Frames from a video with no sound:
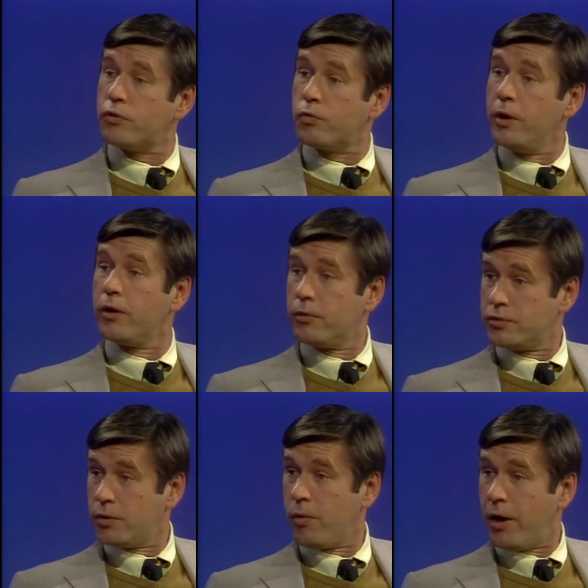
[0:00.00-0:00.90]
The swindler
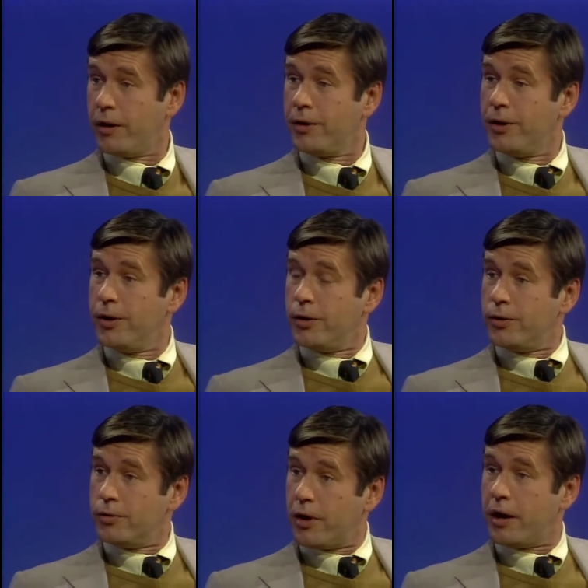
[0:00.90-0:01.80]
was the one
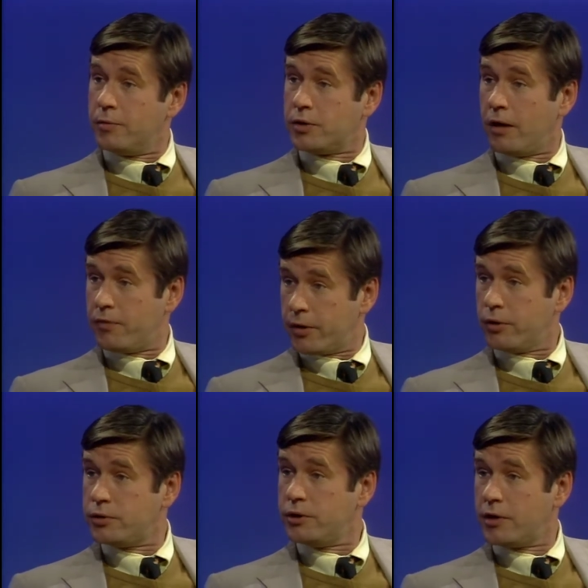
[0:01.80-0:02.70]
who got himself a
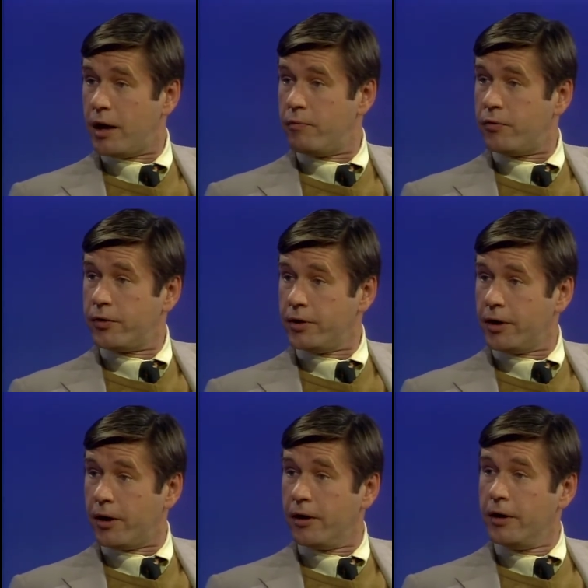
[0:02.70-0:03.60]
cushy job for a
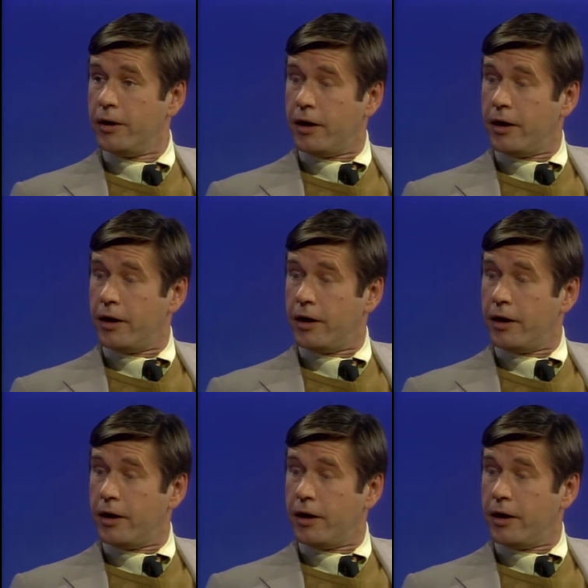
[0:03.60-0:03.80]
year